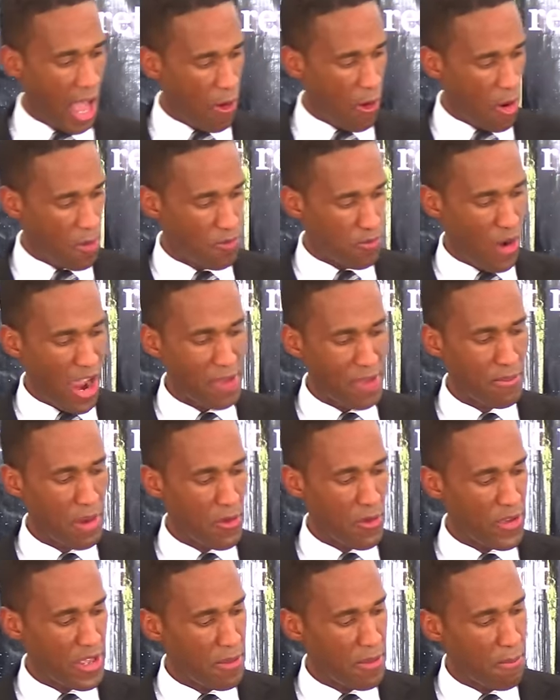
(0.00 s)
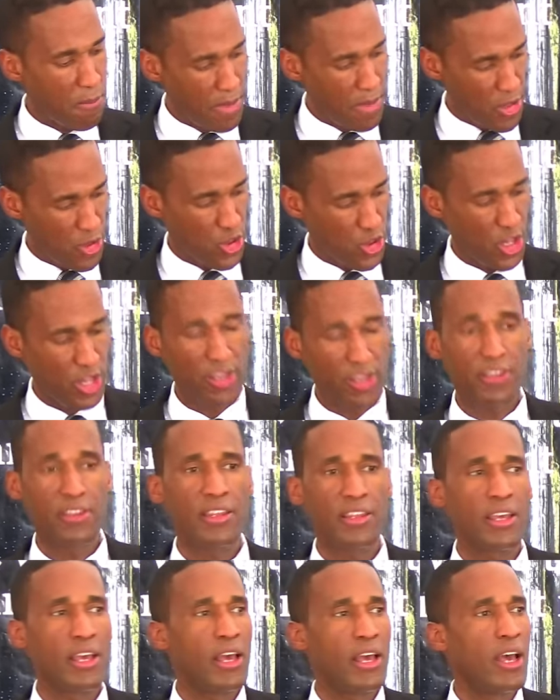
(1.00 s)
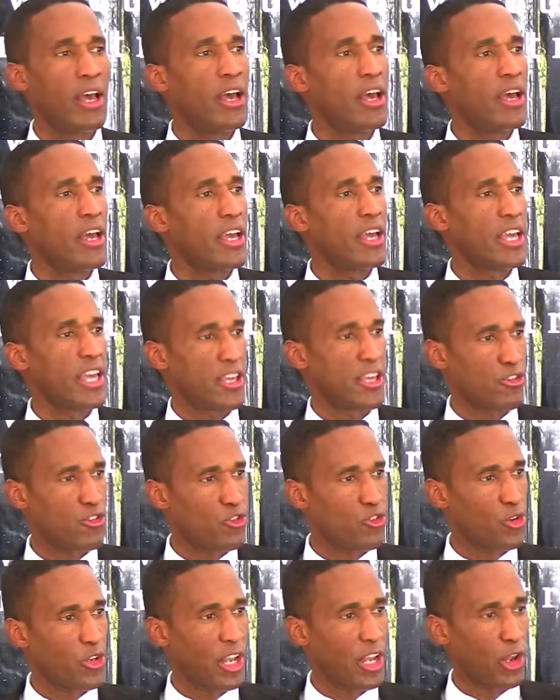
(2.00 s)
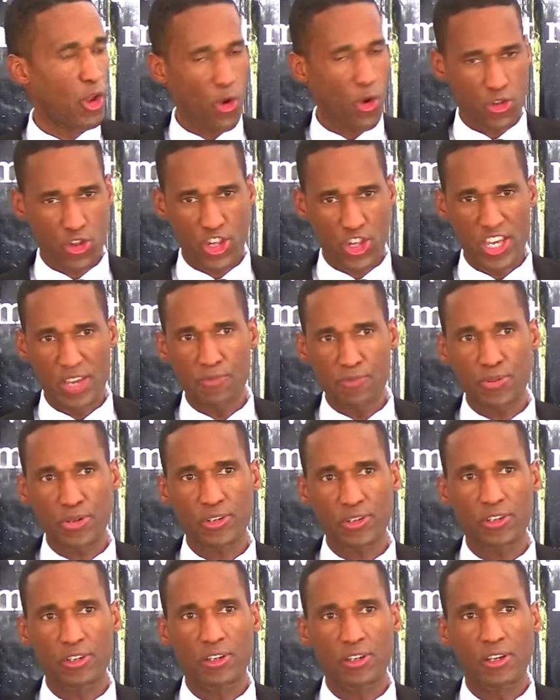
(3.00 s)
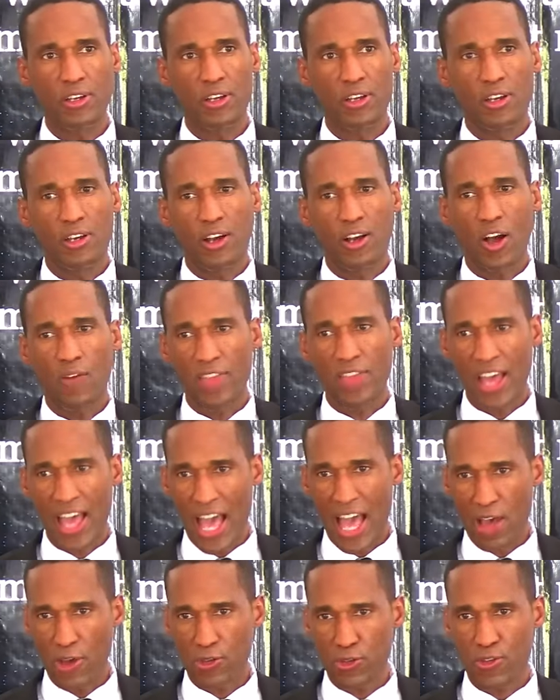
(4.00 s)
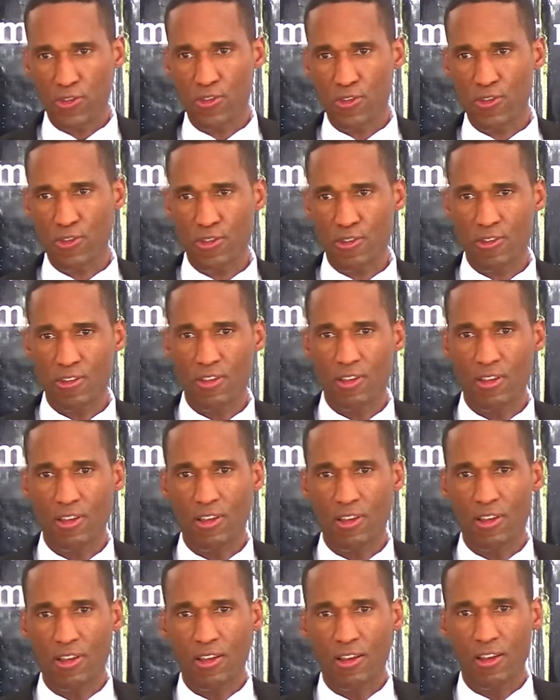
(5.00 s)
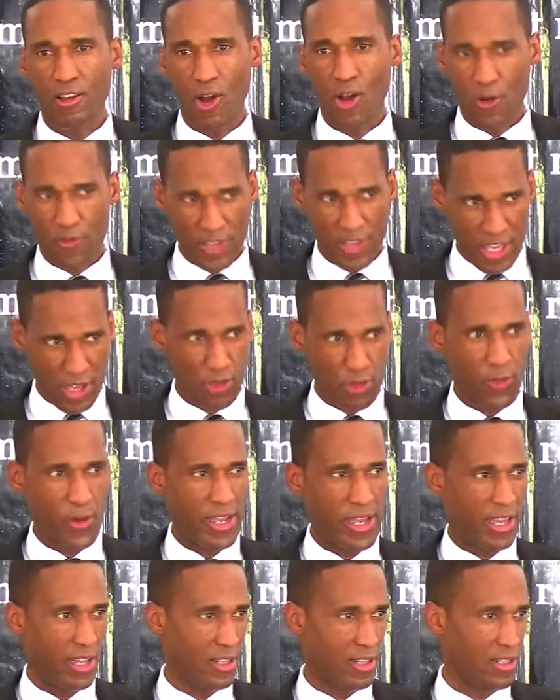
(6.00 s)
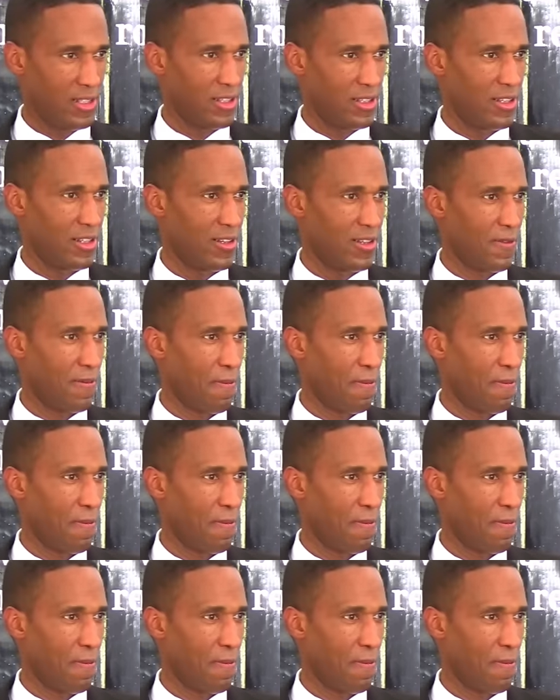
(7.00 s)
Our primary mission is to the lost sheep of the house of Israel.